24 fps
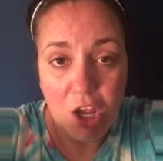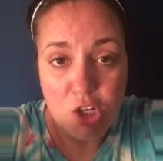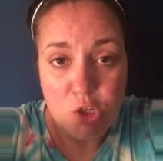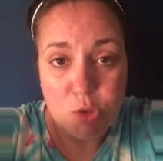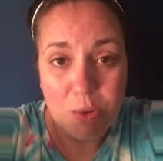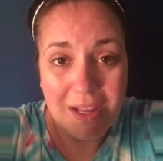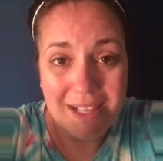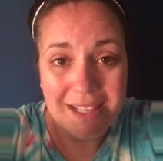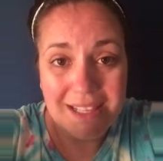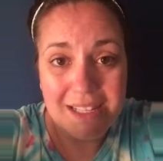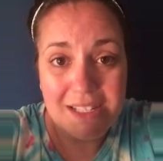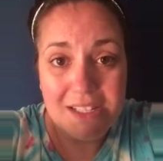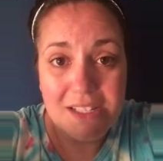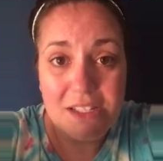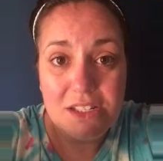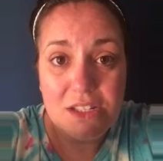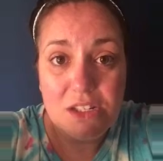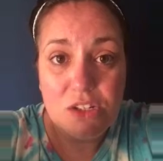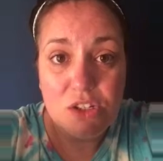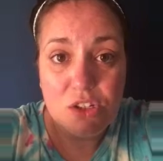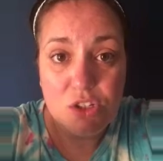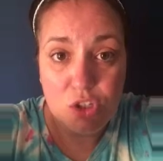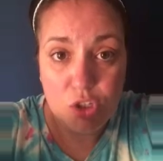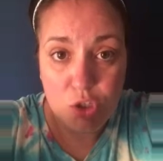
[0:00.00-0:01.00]
to at
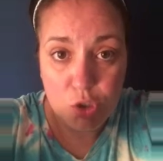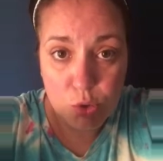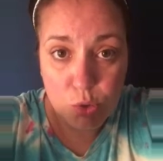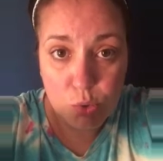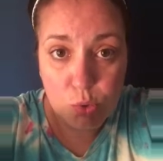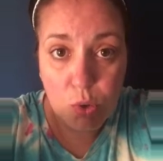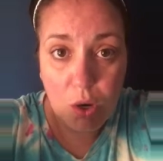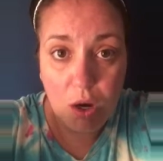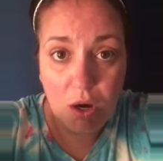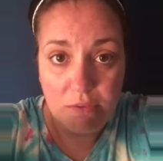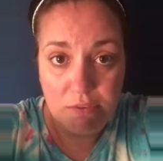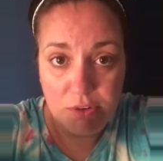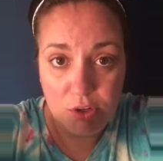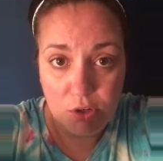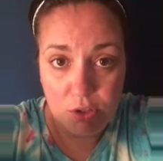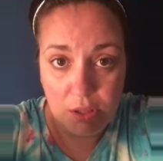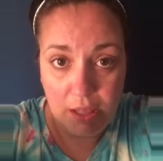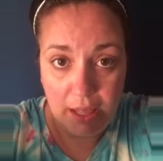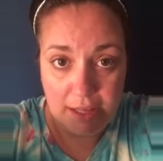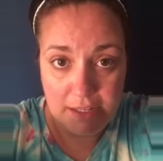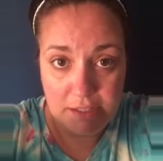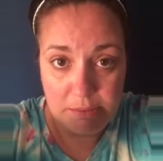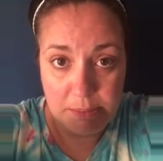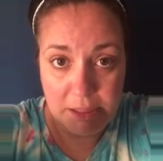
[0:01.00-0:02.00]
least 2 of your
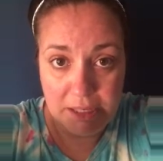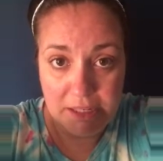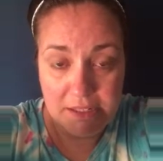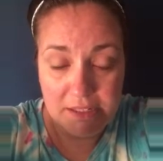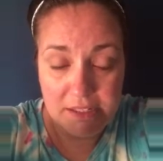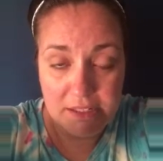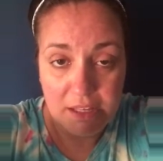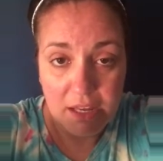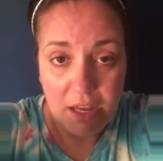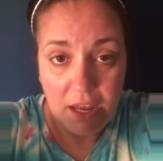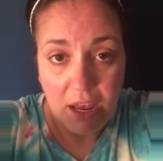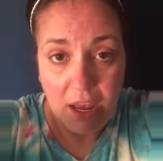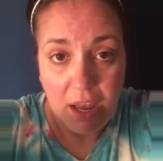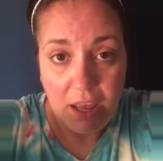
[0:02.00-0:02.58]
classmates.